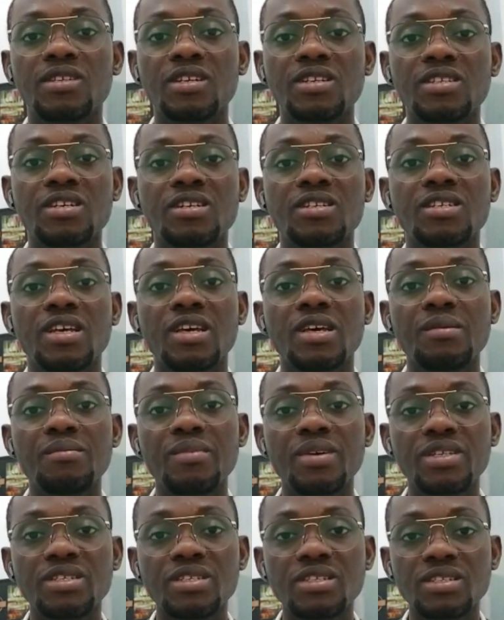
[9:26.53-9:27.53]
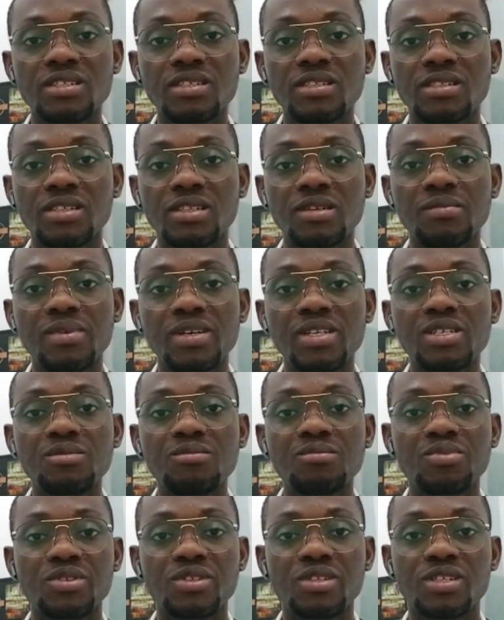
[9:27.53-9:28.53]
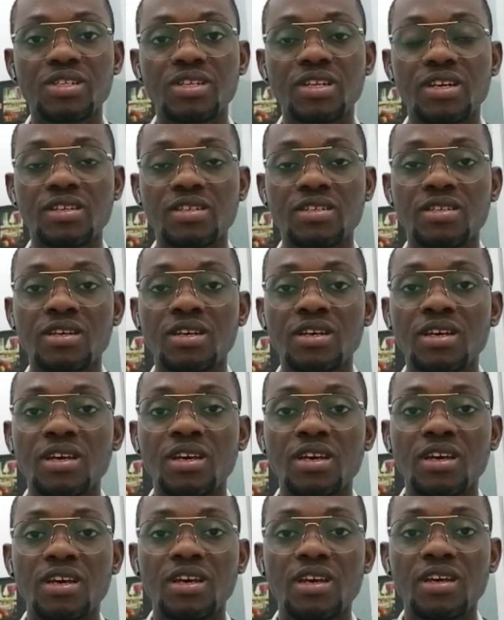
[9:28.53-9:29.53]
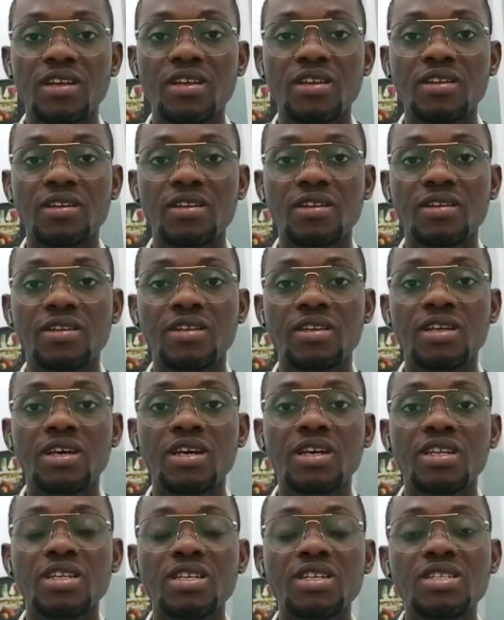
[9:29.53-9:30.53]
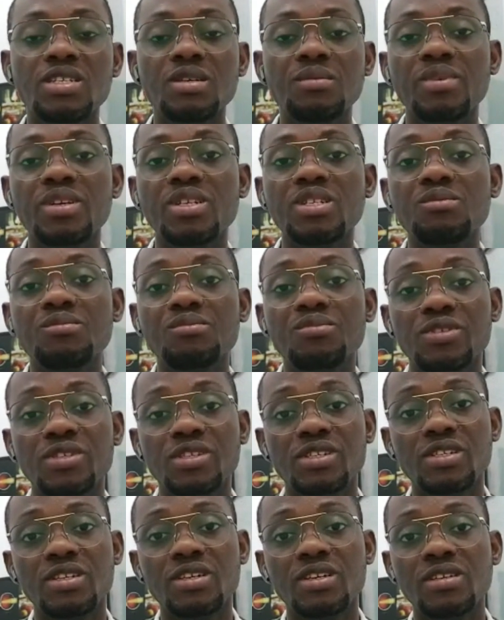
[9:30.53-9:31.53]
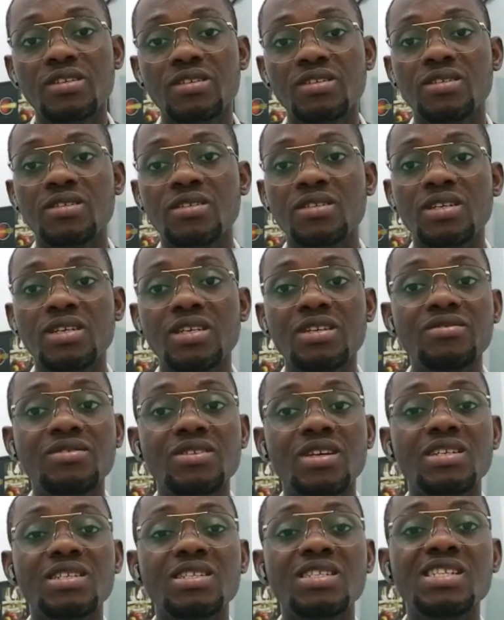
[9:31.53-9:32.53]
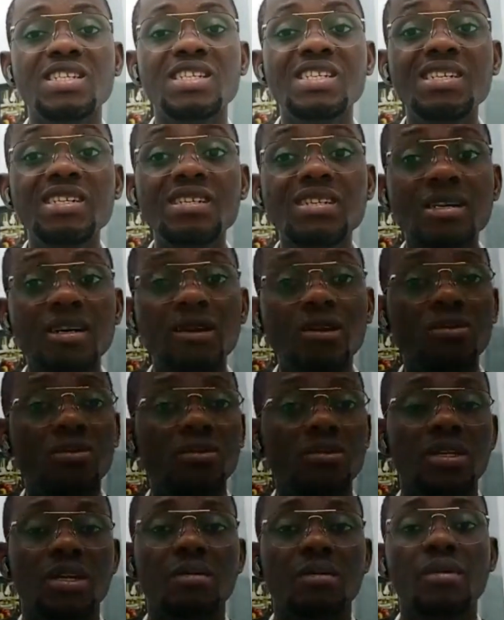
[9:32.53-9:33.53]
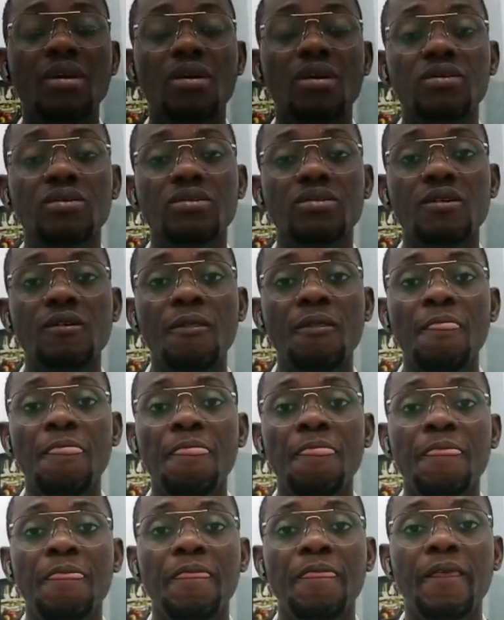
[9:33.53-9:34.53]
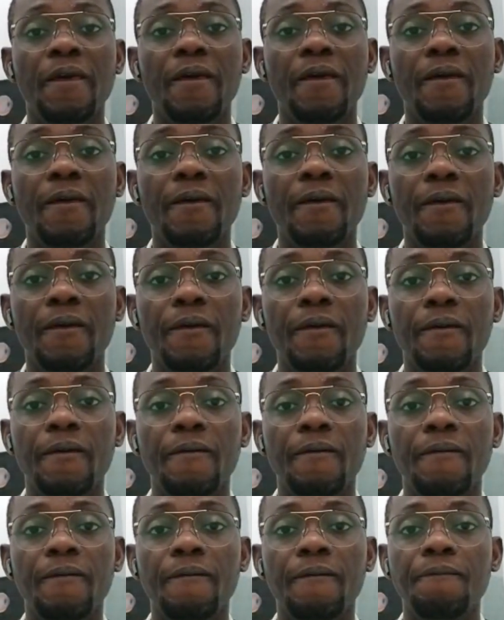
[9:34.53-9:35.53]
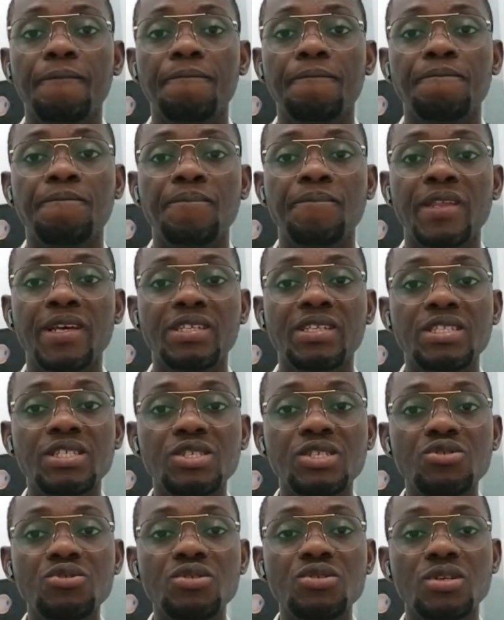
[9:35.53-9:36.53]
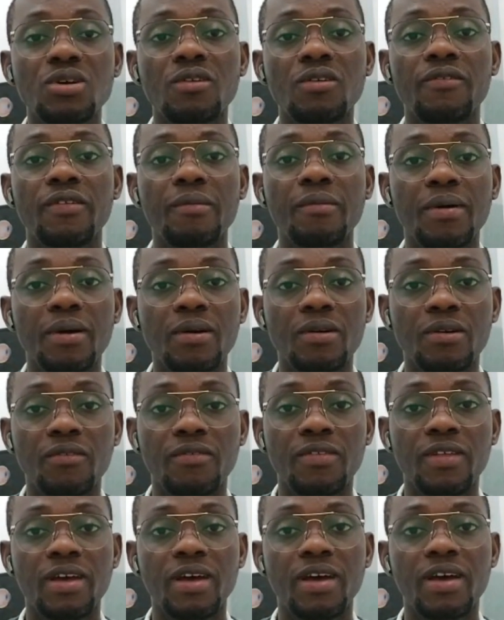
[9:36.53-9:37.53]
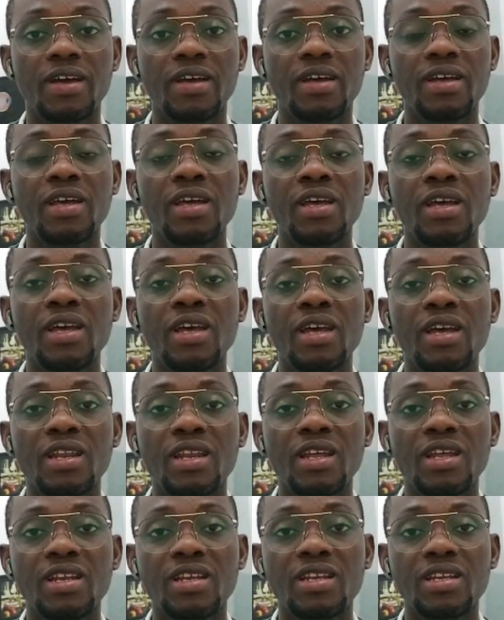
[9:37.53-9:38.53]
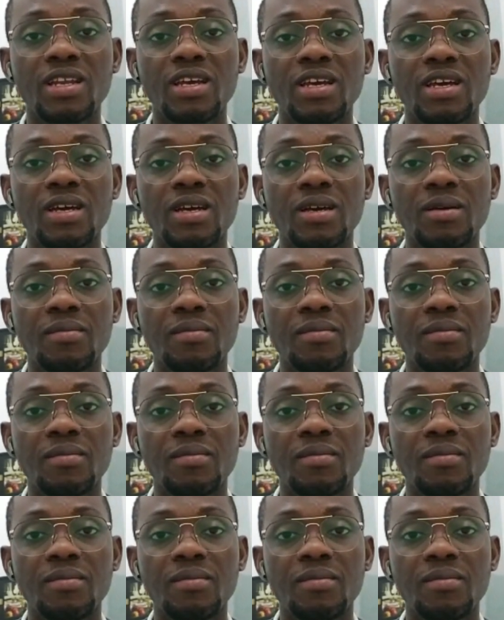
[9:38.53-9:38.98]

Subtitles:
such as the imaging procedures. And these imaging procedures gives us details about the tissues of the back of the eye, and then